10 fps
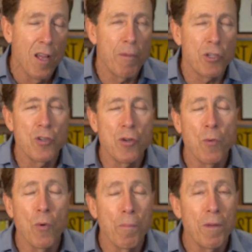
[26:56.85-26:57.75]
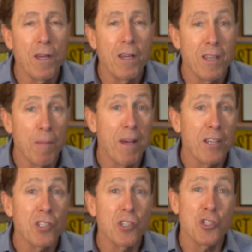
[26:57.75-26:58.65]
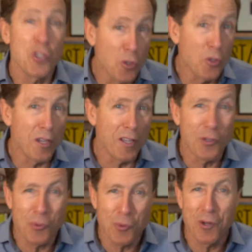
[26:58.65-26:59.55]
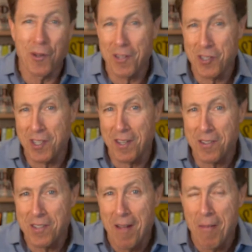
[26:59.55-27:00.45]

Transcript: but you will be the best student in the world on sales.